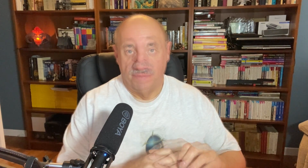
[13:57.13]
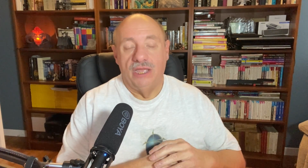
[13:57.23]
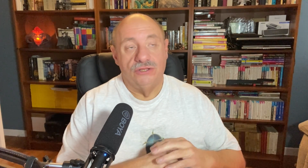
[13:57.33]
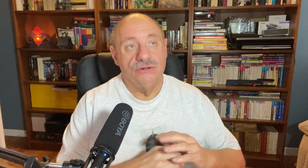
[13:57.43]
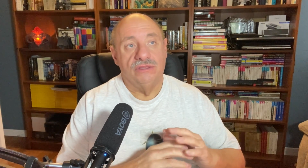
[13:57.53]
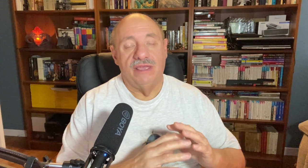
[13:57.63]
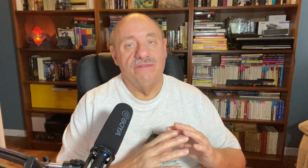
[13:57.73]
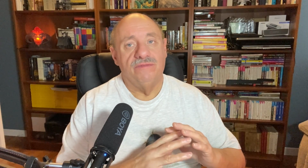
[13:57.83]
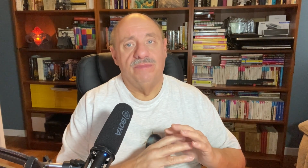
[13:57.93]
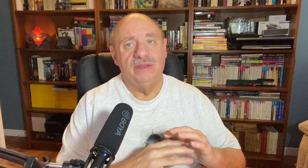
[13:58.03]
In truth,
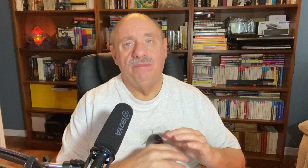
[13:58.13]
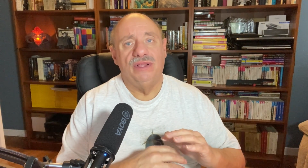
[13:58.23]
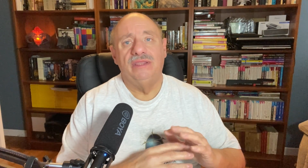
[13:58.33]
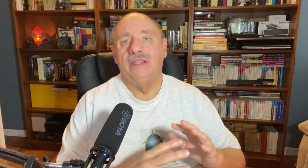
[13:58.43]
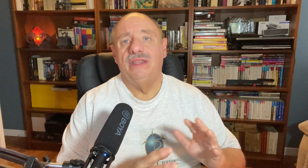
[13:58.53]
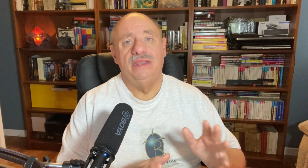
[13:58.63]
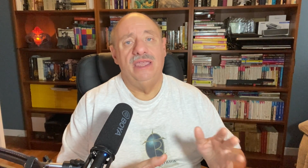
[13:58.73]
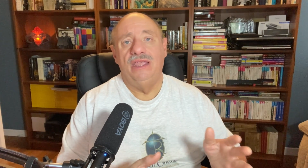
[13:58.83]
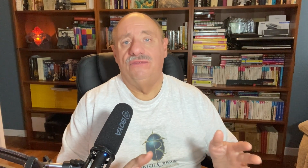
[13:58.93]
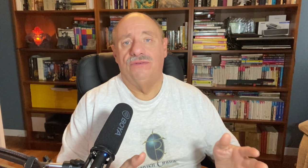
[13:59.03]
I've been building the
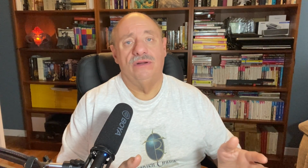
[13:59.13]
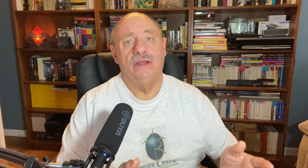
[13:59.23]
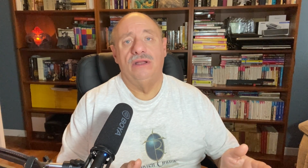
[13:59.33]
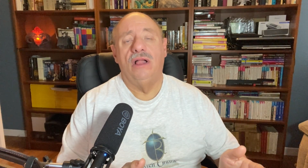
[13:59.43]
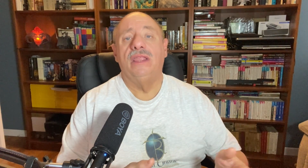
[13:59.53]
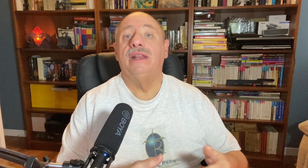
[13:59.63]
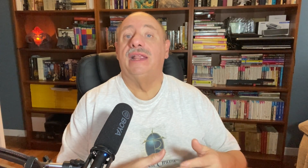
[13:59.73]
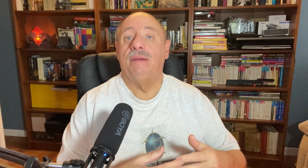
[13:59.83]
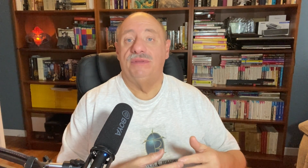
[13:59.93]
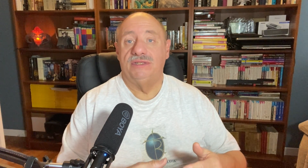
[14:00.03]
need for an
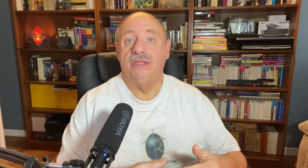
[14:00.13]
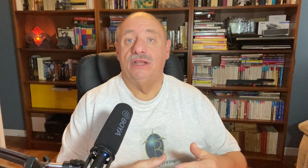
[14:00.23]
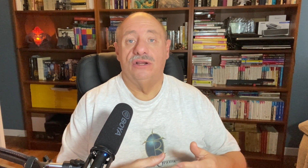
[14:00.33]
all-encompassing